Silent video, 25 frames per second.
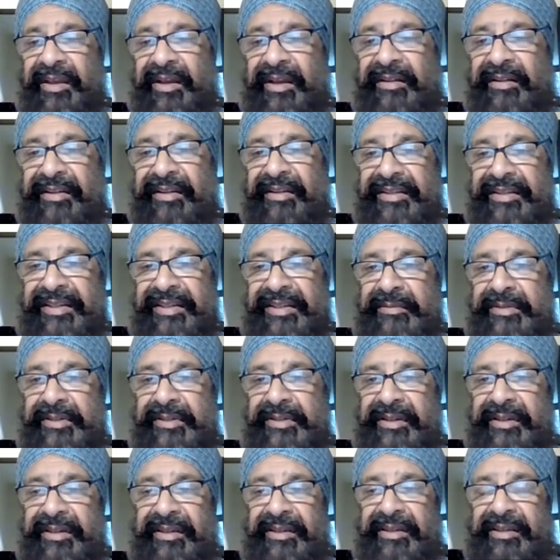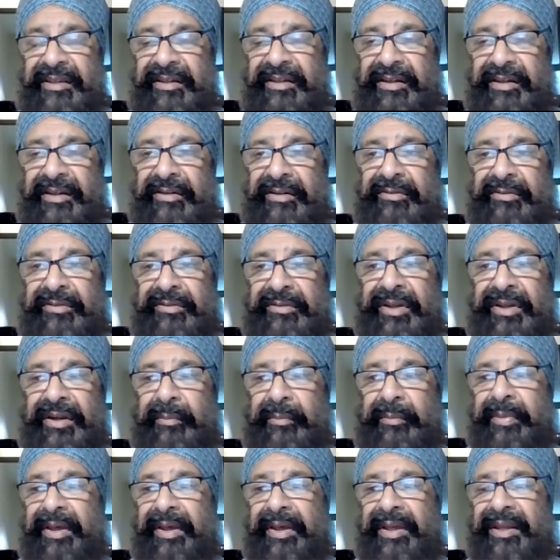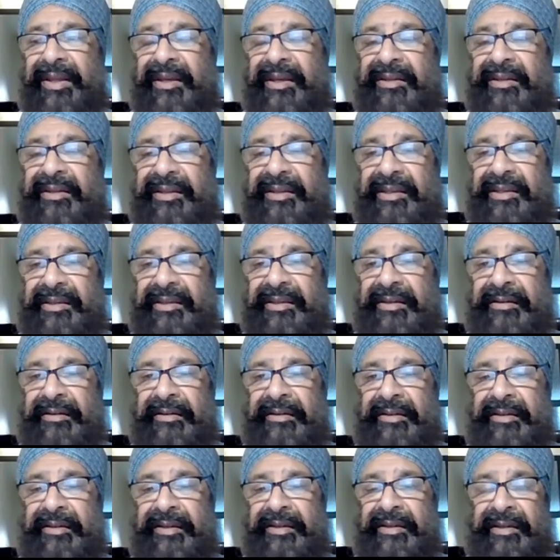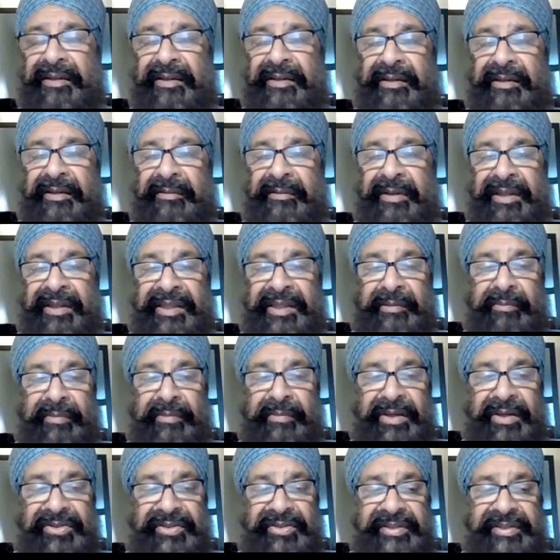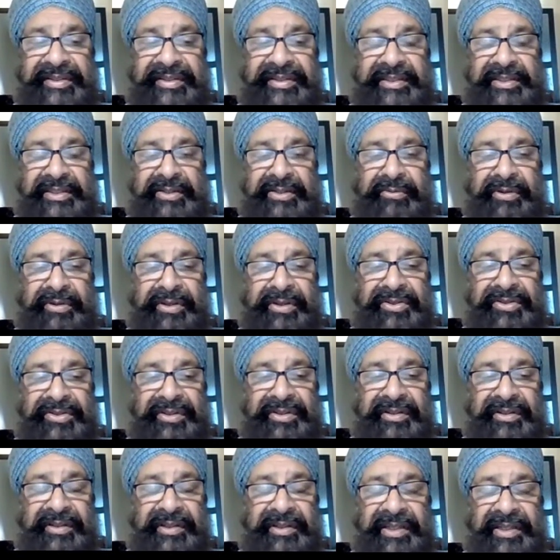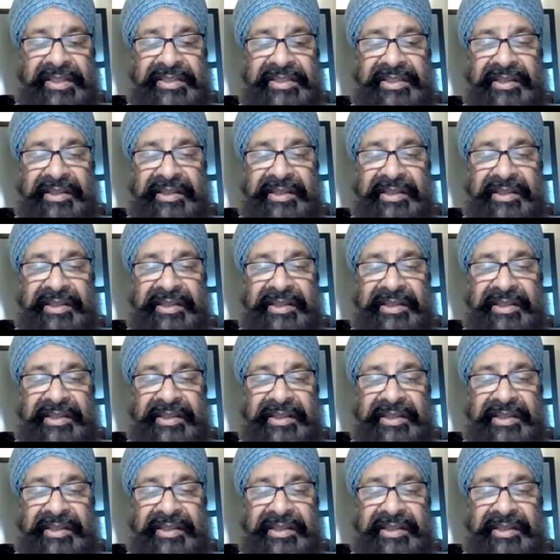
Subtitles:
And that seems like, you know, not a bad idea. In the emergency situation, it's